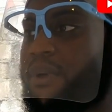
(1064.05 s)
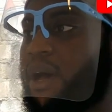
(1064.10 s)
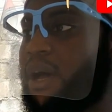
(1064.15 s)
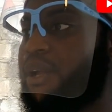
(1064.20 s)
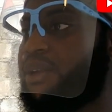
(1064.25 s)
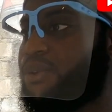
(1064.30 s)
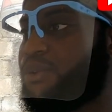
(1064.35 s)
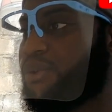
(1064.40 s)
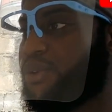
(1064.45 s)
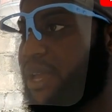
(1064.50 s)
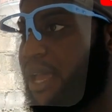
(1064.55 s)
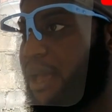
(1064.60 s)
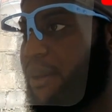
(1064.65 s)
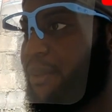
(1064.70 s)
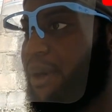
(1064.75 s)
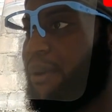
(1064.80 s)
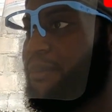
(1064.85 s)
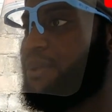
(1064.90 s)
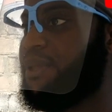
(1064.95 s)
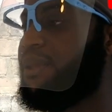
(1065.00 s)
I do care
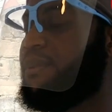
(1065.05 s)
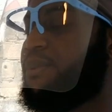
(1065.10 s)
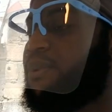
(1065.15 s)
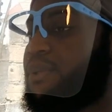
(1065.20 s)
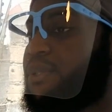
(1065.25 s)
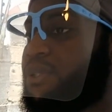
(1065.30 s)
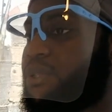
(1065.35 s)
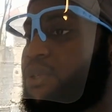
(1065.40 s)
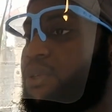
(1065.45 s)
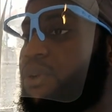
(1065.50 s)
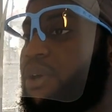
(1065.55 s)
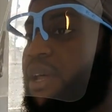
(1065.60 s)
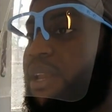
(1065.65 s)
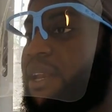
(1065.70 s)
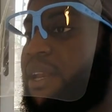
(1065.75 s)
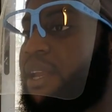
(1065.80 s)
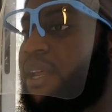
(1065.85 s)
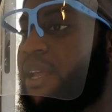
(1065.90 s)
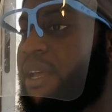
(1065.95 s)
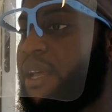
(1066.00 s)
about people too,
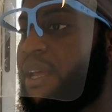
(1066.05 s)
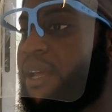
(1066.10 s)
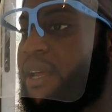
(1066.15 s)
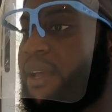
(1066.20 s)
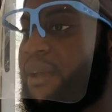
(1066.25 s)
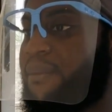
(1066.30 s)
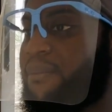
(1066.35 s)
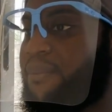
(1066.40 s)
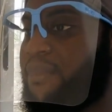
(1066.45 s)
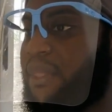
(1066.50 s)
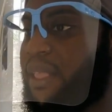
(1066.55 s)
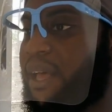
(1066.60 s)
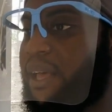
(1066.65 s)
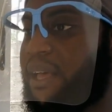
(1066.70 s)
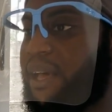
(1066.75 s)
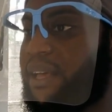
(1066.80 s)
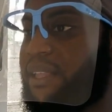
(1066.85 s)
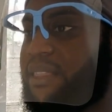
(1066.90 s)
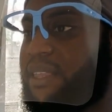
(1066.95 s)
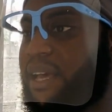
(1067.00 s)
and
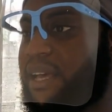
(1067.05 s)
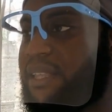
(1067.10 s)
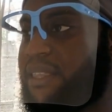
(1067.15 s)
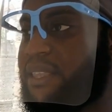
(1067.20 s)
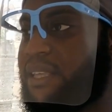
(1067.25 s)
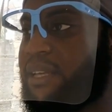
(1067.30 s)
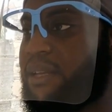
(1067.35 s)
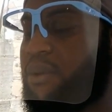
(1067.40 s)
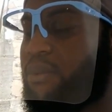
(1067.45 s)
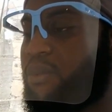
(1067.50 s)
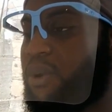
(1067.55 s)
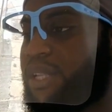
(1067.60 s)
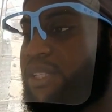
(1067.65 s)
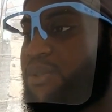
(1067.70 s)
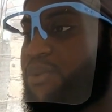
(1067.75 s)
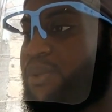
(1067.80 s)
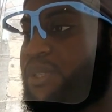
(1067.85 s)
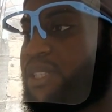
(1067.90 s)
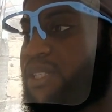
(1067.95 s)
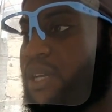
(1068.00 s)
I think
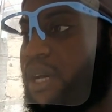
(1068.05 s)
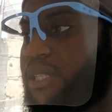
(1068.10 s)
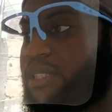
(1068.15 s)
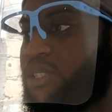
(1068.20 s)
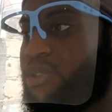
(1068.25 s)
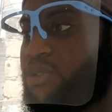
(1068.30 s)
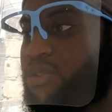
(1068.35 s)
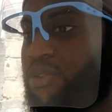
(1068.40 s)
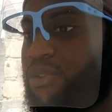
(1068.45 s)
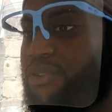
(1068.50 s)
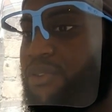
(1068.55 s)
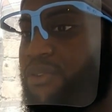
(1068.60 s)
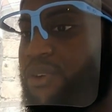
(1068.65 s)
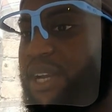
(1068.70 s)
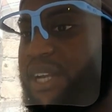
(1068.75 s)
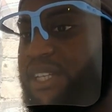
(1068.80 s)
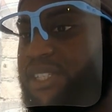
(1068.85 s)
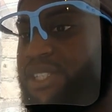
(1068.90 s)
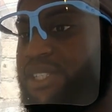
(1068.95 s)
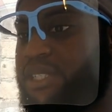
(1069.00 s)
once we start to draw the
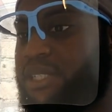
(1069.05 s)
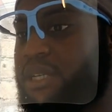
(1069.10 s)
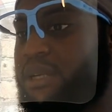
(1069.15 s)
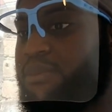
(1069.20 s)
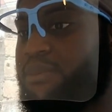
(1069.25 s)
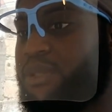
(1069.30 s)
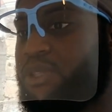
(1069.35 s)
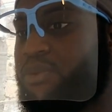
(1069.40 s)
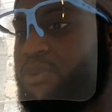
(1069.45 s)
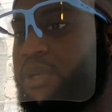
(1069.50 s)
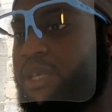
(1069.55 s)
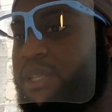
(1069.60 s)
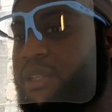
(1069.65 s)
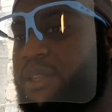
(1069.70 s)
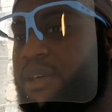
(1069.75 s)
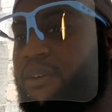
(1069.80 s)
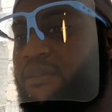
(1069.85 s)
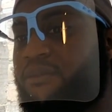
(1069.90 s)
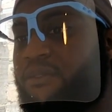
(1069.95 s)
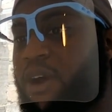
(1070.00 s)
relationship
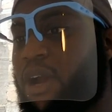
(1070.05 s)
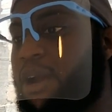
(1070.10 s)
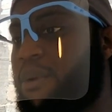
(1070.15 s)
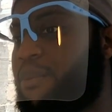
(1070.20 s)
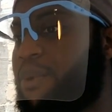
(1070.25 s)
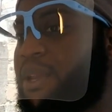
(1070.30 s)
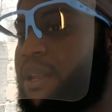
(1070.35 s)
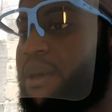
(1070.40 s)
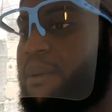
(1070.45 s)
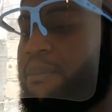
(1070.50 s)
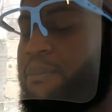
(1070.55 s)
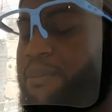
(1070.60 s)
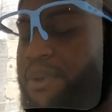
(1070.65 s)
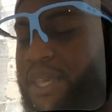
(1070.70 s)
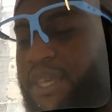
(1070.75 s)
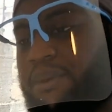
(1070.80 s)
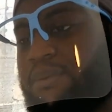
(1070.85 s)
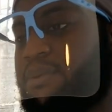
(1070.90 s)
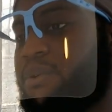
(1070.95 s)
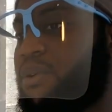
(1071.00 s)
between the environment and
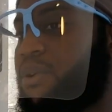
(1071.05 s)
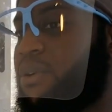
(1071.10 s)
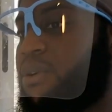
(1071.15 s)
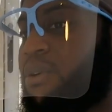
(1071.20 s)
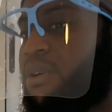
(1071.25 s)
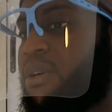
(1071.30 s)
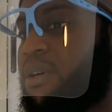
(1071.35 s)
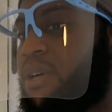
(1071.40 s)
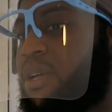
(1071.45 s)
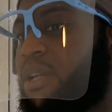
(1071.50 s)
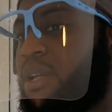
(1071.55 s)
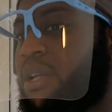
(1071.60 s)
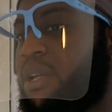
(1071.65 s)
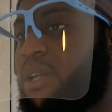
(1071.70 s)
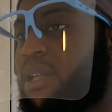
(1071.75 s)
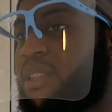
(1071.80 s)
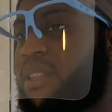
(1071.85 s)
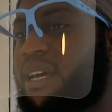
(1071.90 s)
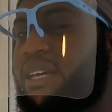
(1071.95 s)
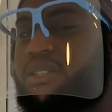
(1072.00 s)
people,
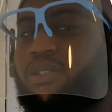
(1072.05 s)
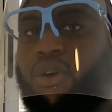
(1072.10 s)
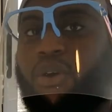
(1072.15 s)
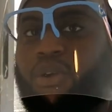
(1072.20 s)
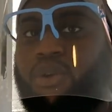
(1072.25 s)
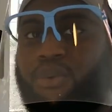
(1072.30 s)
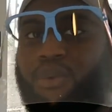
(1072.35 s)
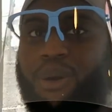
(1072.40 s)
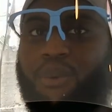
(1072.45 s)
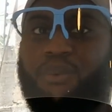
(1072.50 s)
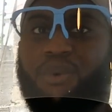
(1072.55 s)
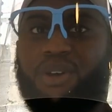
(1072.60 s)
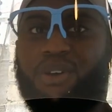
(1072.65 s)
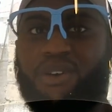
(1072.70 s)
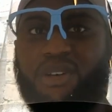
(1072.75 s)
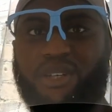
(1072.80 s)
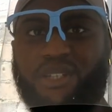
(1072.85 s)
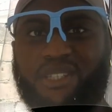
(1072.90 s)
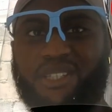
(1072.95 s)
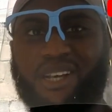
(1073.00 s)
that's only when we're
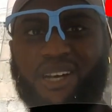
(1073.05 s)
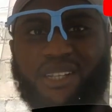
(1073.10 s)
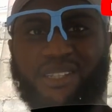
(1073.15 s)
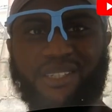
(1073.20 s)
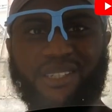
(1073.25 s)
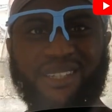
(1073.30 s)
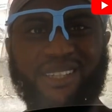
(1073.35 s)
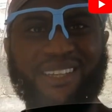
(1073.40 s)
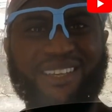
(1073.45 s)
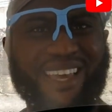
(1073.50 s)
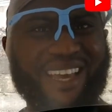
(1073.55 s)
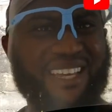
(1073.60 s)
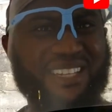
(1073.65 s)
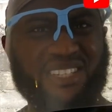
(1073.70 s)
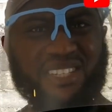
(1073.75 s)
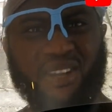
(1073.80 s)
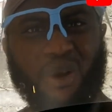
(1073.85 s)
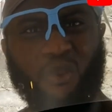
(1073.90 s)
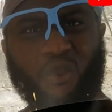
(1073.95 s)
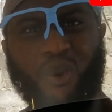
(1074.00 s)
going to start to get
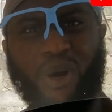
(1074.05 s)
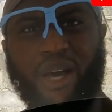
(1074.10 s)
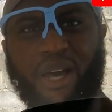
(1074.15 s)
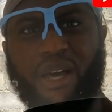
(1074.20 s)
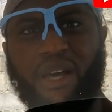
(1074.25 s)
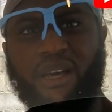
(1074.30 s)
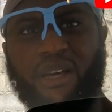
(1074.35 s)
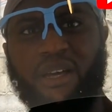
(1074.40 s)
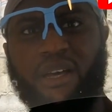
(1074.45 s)
somewhere.